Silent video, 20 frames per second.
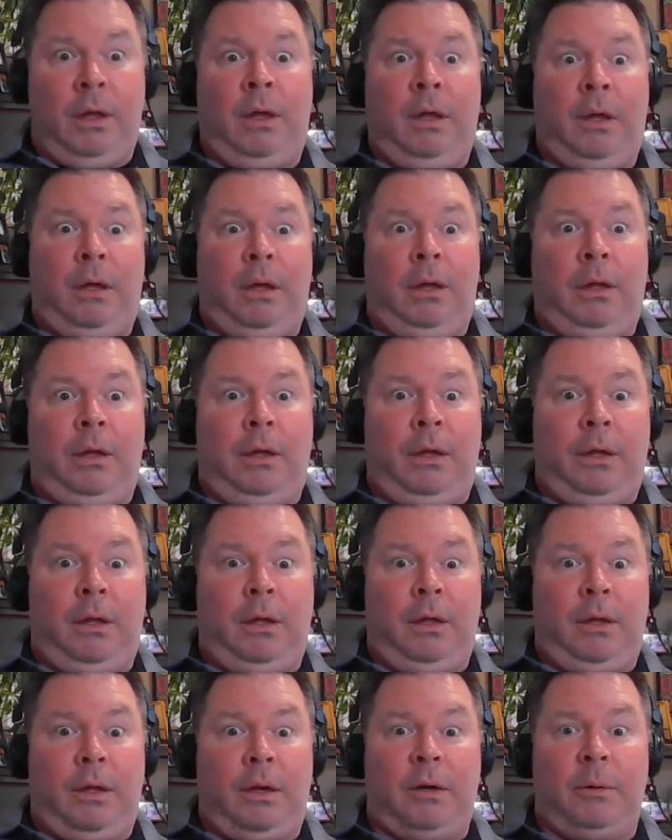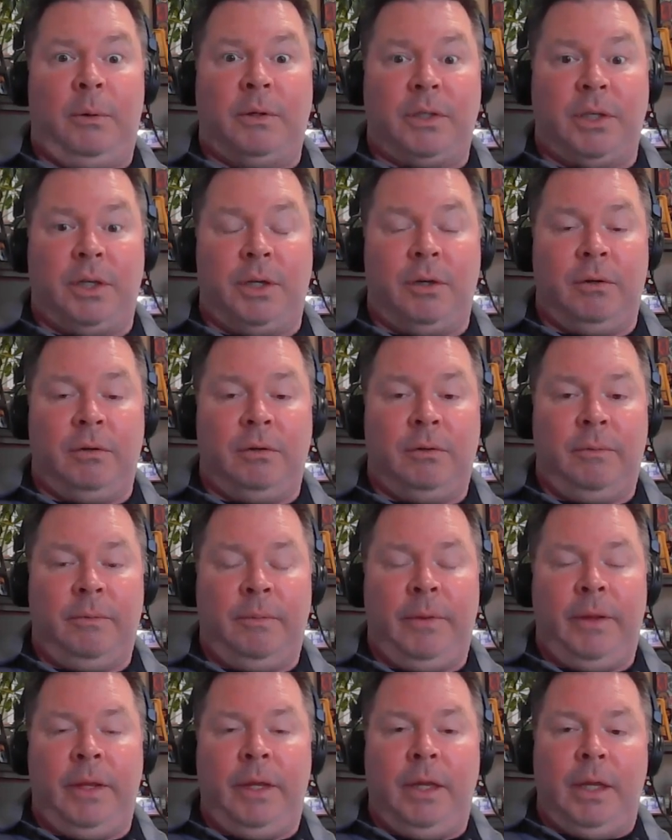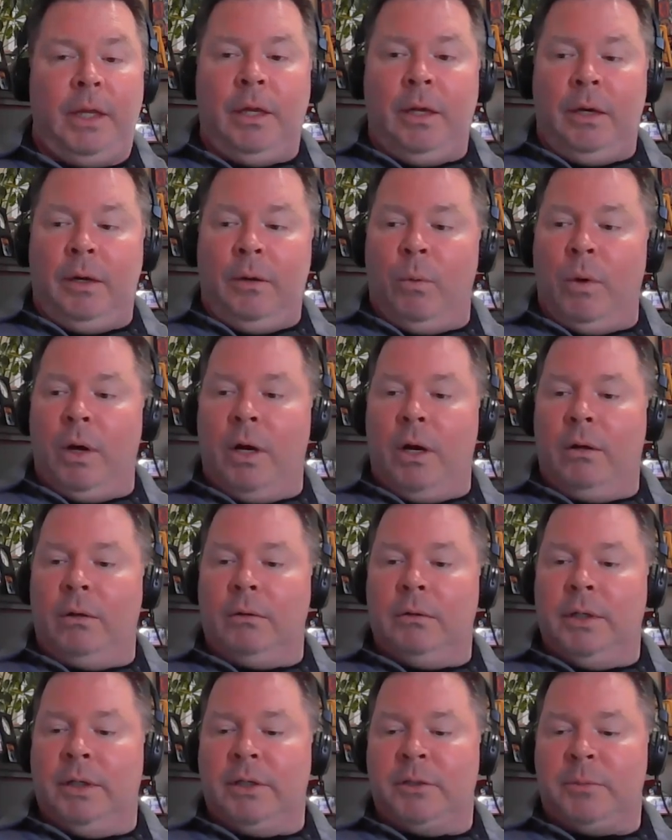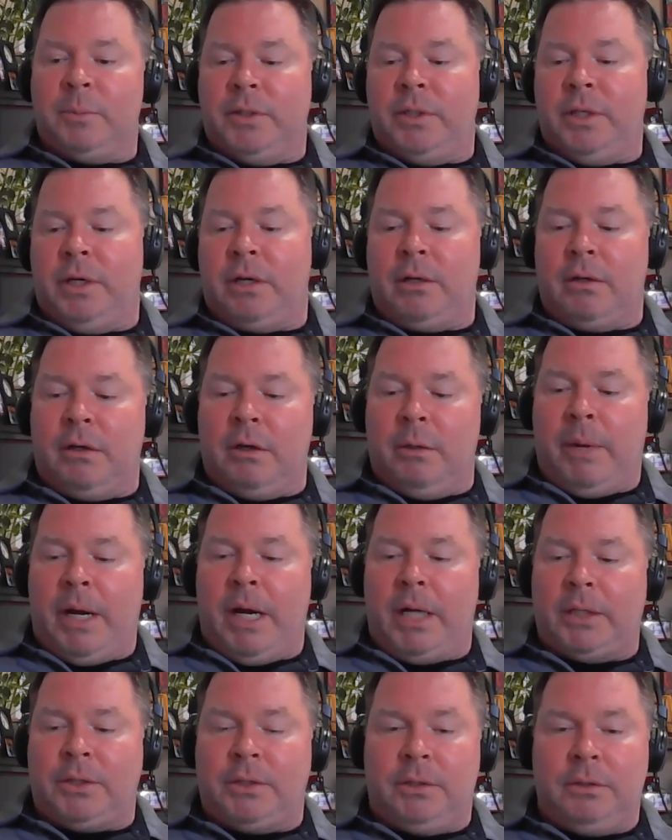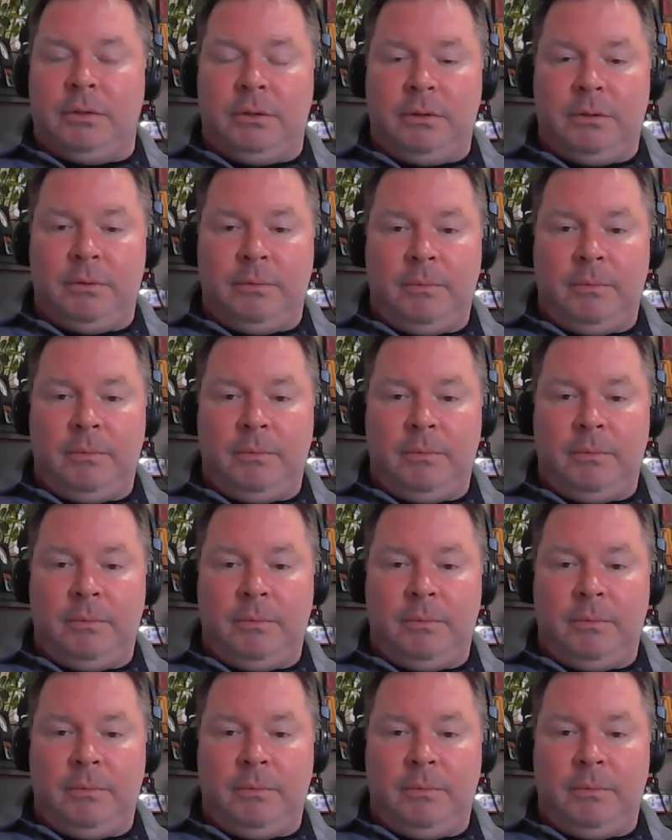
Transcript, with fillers: I don't know what to do. Looks, looks well, to you in this particular watch.